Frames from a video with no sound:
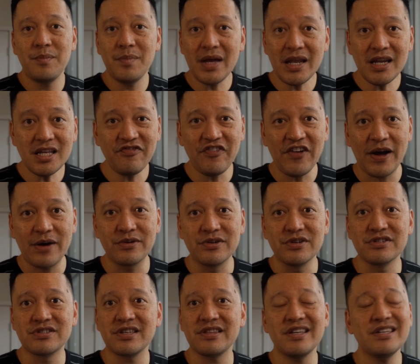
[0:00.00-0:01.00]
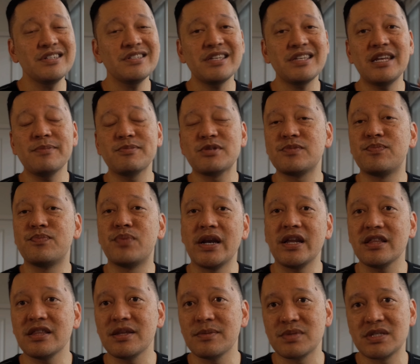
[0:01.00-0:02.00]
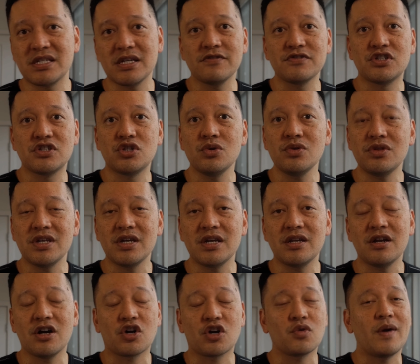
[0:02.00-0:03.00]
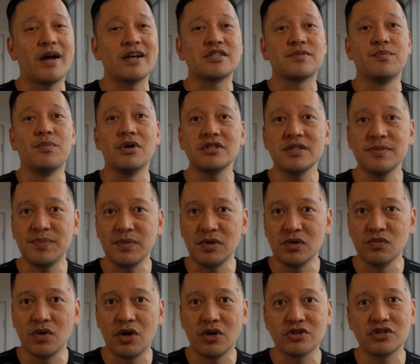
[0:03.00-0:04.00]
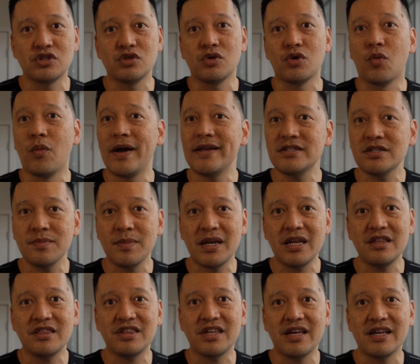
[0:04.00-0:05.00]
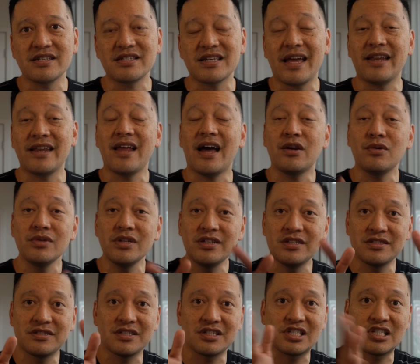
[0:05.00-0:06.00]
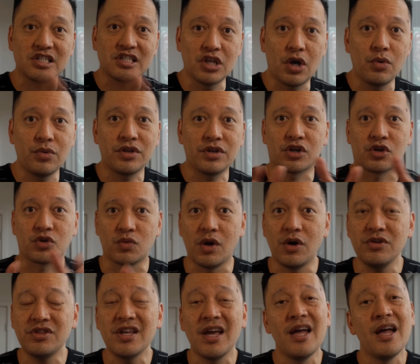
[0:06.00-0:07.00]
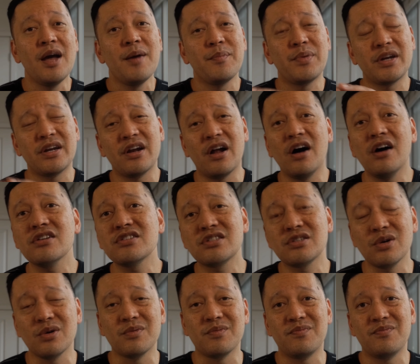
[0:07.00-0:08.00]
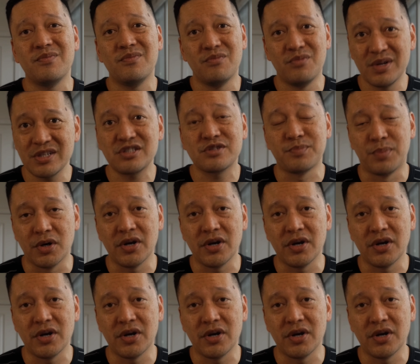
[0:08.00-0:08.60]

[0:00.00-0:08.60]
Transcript: And many founders, they just end up spreading themselves too thin across multiple roles, doing way too many things. And not only does this slow their growth, but it also risks